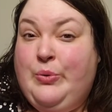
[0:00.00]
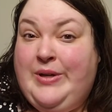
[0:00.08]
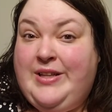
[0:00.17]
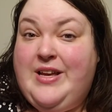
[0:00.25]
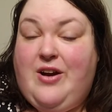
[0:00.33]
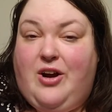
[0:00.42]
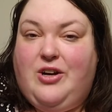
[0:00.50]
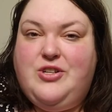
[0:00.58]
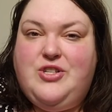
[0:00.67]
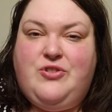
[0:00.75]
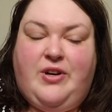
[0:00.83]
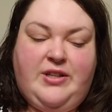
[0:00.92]
really are
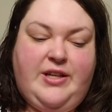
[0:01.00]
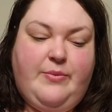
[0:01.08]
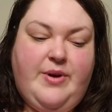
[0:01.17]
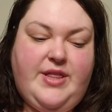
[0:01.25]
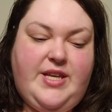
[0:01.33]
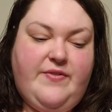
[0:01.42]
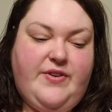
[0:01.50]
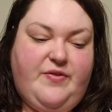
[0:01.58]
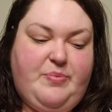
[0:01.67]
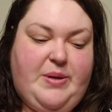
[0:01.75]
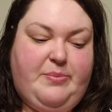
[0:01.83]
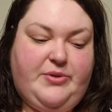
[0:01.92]
struggling with, even
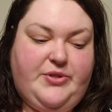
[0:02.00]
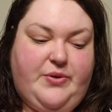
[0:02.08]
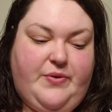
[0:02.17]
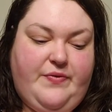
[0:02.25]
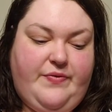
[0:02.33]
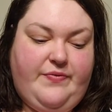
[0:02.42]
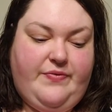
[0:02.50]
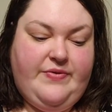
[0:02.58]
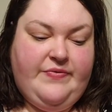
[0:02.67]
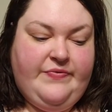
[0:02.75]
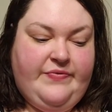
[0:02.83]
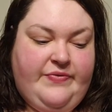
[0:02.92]
if people don't
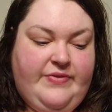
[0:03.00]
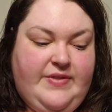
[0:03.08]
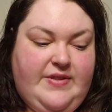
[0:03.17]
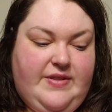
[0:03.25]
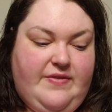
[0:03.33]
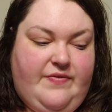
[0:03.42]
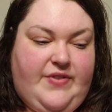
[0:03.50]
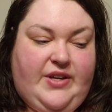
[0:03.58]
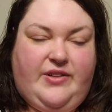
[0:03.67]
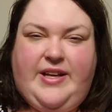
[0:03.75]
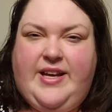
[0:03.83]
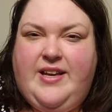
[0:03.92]

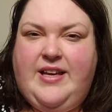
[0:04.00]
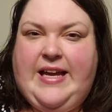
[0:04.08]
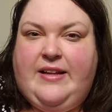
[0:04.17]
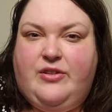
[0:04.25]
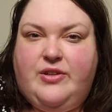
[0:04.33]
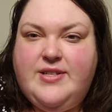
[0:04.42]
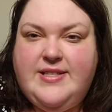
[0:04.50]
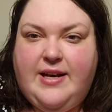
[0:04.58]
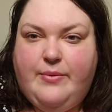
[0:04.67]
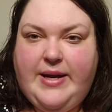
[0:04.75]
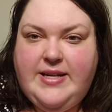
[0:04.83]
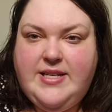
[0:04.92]
feel like it looks
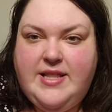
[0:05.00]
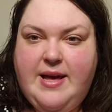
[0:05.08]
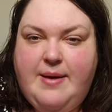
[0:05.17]
that way to